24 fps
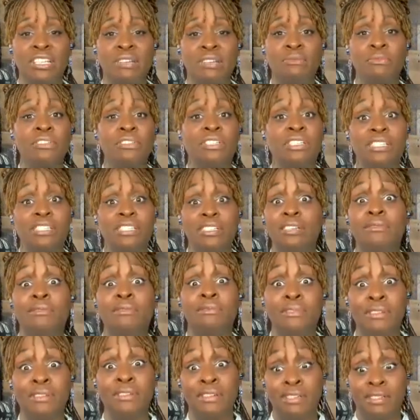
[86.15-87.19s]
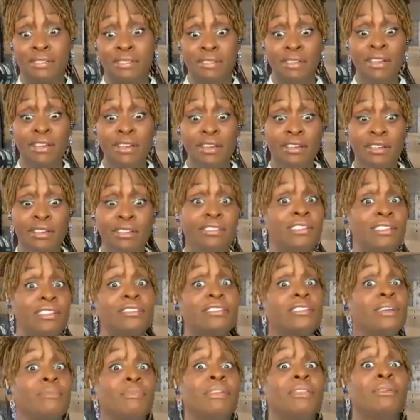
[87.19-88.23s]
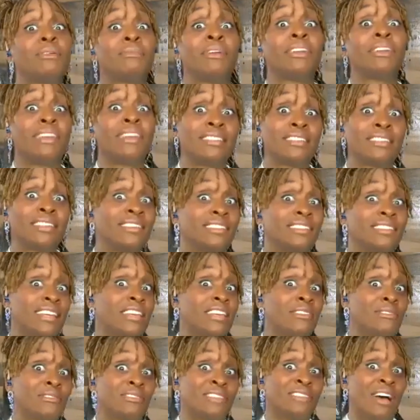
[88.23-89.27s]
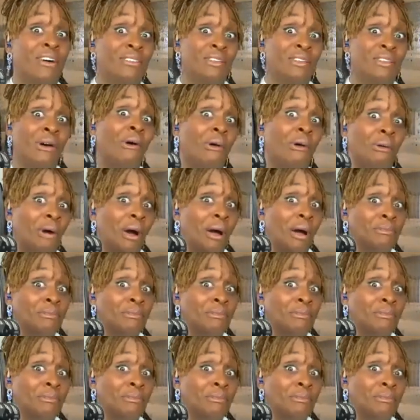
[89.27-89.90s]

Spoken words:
And she's gonna be the one that's gonna take you down the hole.